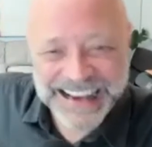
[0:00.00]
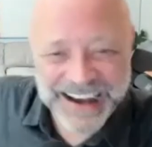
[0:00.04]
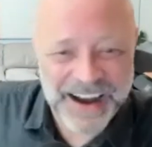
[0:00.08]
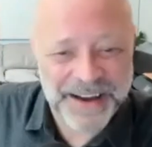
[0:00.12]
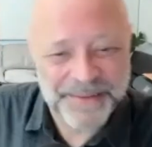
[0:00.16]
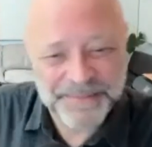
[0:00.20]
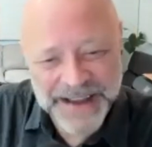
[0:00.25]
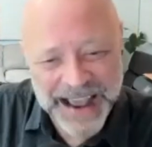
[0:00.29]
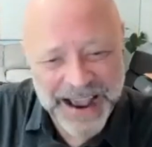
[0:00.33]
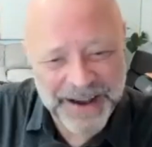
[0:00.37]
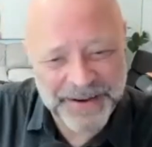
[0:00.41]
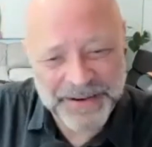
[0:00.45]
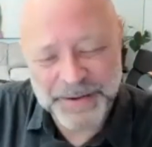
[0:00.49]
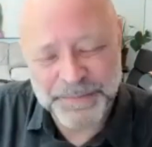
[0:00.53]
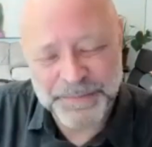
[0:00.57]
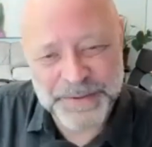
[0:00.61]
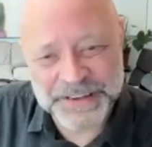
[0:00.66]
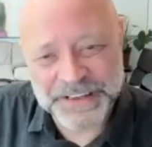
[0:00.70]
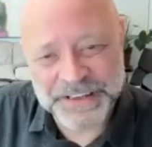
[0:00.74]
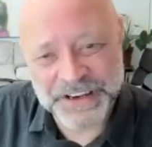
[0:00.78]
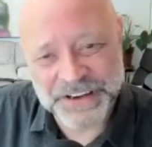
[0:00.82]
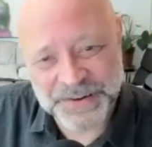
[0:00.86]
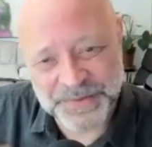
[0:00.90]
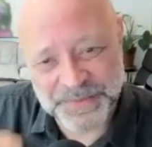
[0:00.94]
I'm now in a
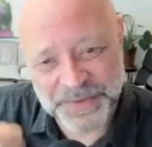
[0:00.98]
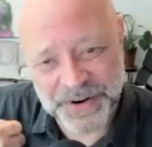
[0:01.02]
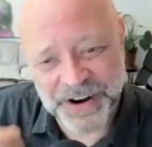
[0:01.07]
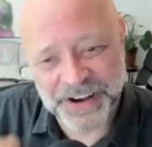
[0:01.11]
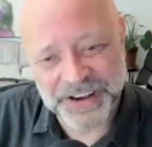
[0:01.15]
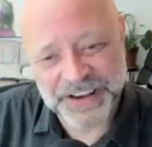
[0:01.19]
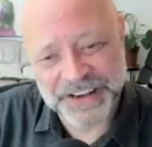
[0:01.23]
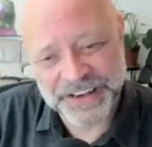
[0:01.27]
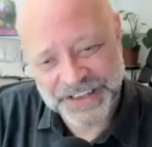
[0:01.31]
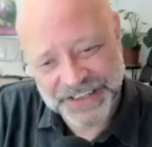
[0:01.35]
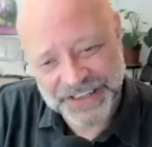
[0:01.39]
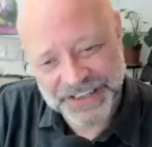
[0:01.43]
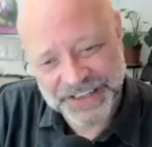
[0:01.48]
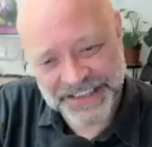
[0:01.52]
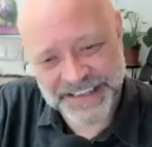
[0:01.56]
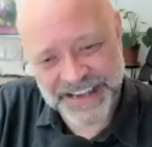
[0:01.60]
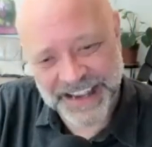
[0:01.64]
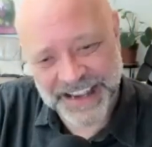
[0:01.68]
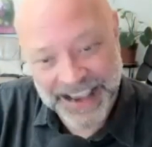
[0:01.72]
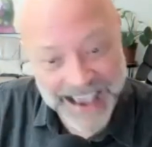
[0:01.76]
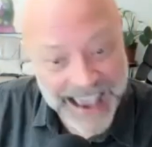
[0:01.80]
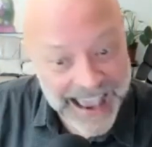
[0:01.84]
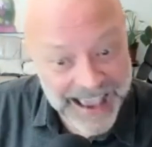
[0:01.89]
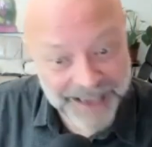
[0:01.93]
position where I can just
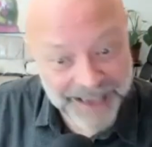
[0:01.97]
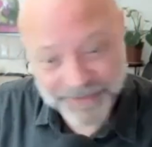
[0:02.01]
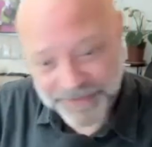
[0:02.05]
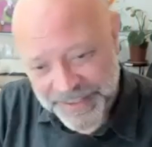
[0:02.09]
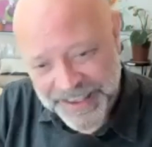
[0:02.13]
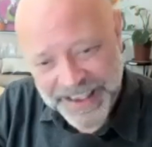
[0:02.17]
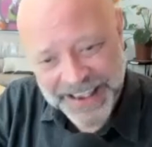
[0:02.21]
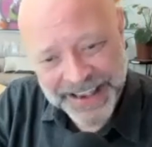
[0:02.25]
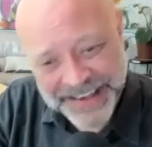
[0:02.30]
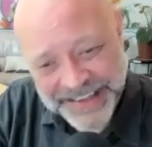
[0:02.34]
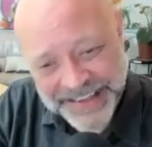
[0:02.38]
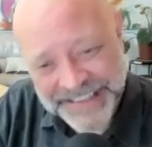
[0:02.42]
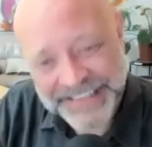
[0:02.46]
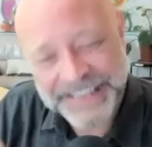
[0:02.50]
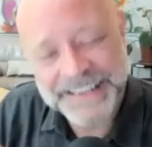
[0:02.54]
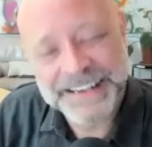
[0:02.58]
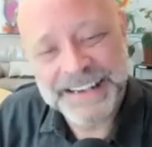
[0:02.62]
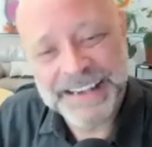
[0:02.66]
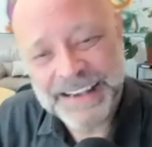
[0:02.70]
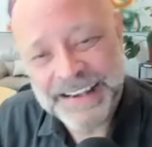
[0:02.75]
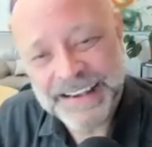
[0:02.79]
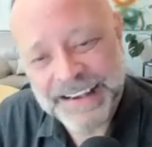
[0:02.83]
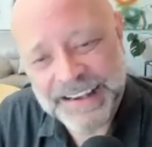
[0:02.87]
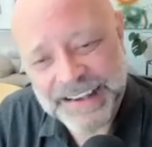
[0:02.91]
say, have this,
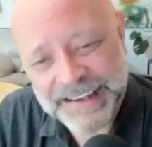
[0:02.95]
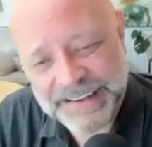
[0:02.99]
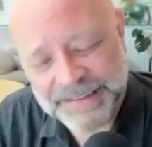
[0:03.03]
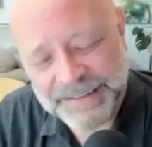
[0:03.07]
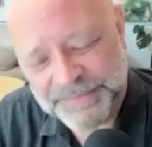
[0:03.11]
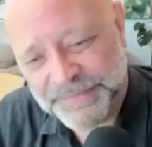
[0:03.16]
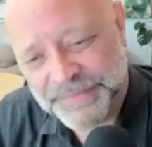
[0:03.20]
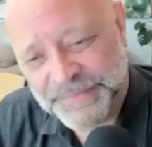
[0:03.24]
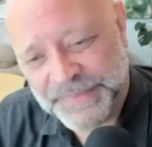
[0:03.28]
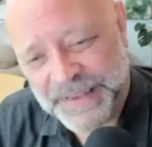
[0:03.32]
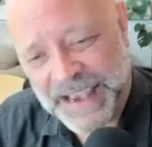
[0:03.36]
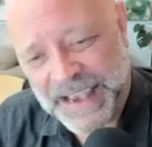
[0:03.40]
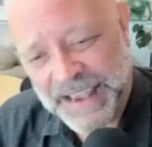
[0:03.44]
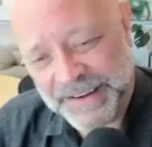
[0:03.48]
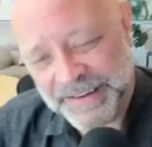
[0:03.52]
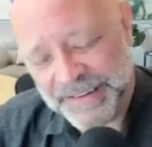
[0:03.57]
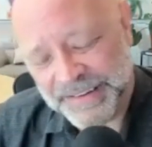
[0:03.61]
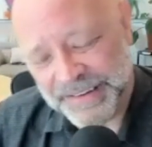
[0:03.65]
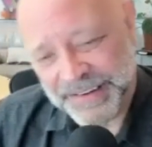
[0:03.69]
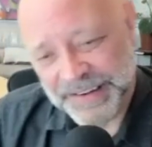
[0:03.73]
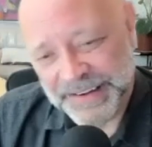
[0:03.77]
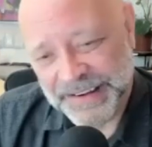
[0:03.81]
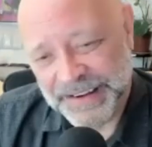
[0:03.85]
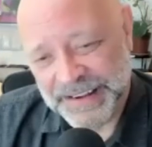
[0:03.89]
um,
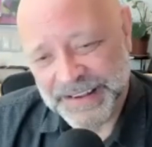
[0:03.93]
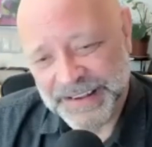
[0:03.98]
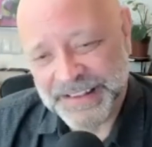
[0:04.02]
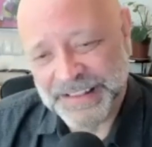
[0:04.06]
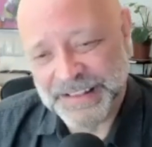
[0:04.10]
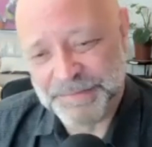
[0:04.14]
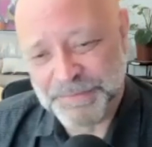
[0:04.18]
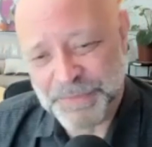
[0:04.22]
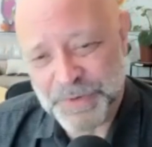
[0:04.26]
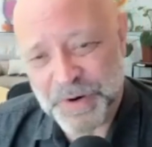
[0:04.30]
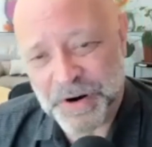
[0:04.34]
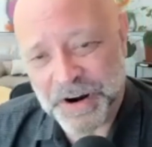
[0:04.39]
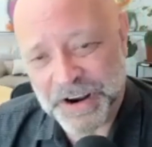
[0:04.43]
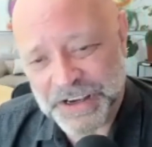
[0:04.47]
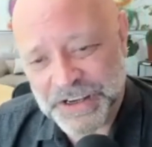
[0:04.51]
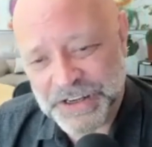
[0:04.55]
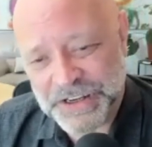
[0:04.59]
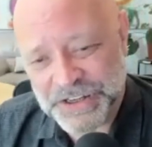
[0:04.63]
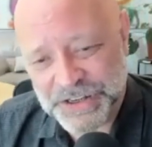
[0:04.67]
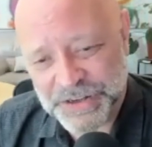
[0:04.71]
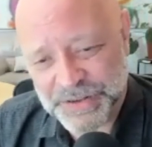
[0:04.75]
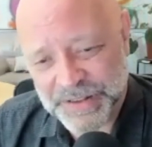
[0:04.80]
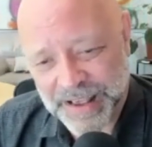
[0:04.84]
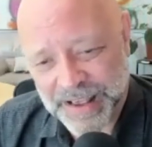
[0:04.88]
and the more I can
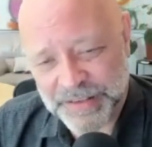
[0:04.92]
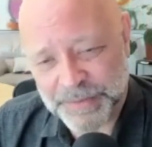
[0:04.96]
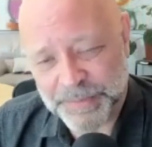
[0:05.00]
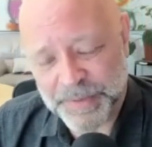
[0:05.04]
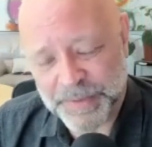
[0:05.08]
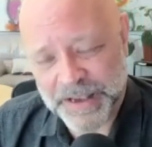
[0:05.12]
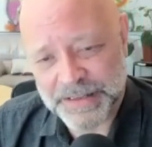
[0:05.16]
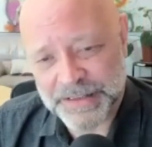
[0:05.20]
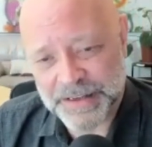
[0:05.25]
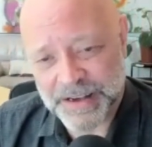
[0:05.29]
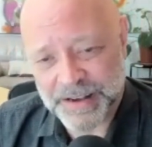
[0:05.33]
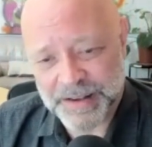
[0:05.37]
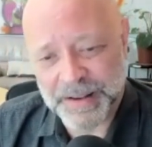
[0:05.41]
do that, the better.